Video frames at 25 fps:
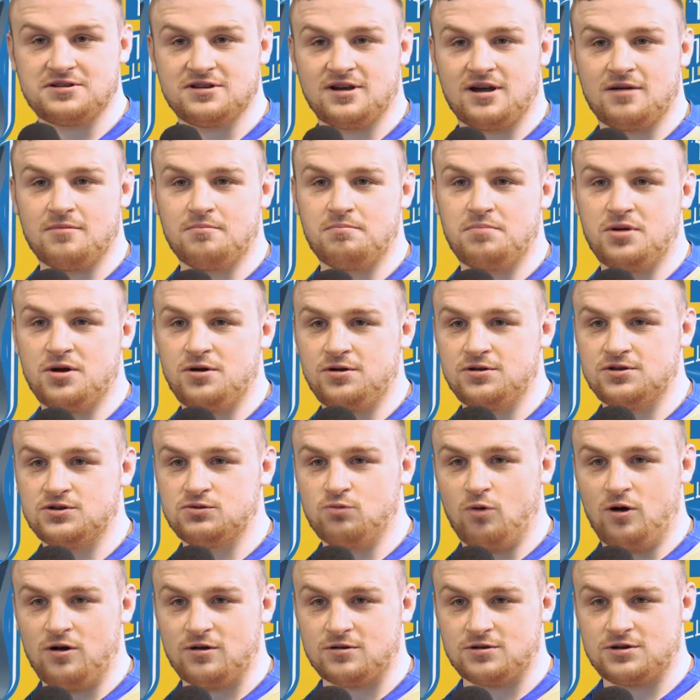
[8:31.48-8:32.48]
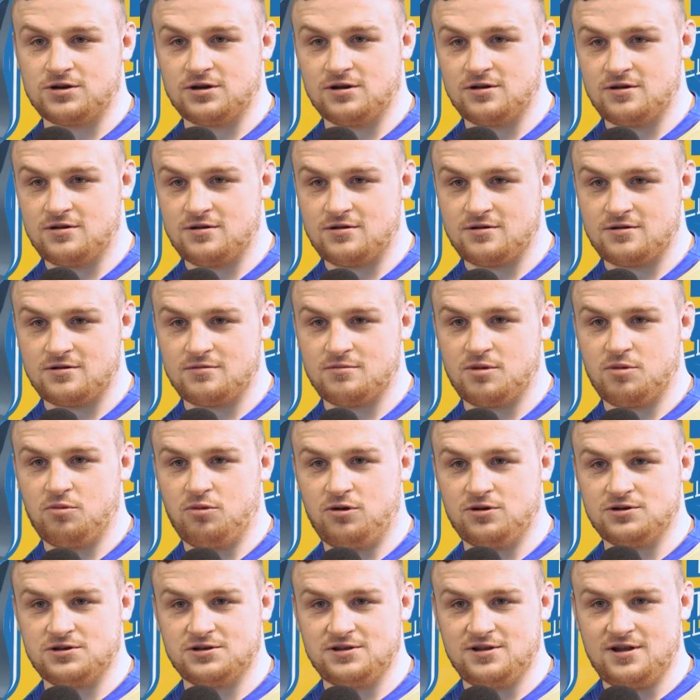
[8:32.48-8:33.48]
to that, Bernard's watch. Remember
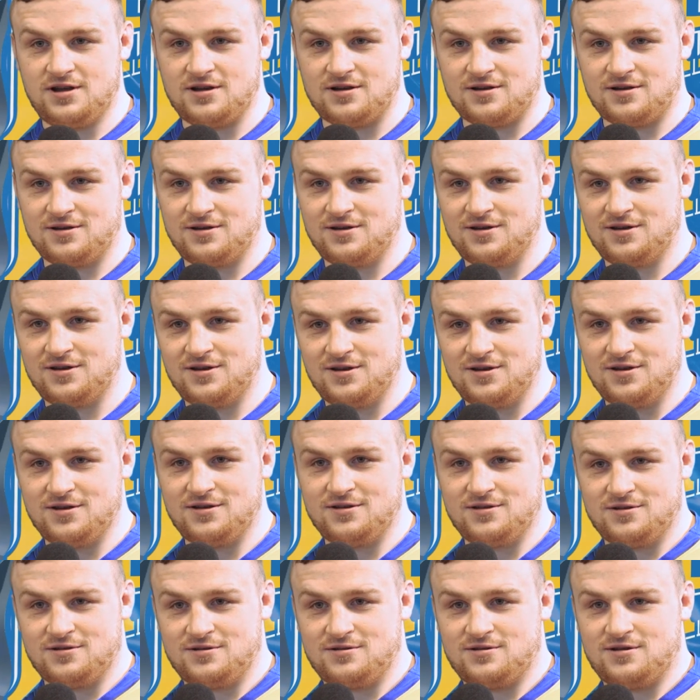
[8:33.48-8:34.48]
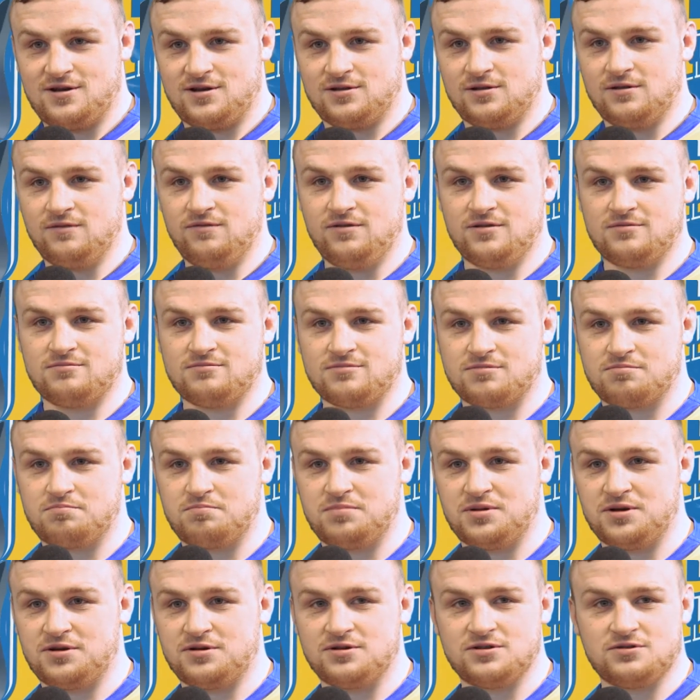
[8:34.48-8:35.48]
watching that? I'd love him.
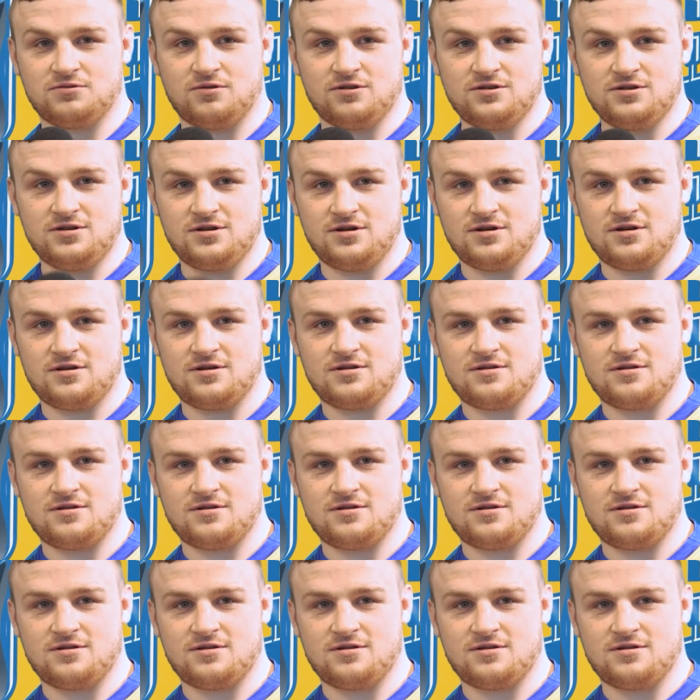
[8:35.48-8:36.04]
Bernard's watch.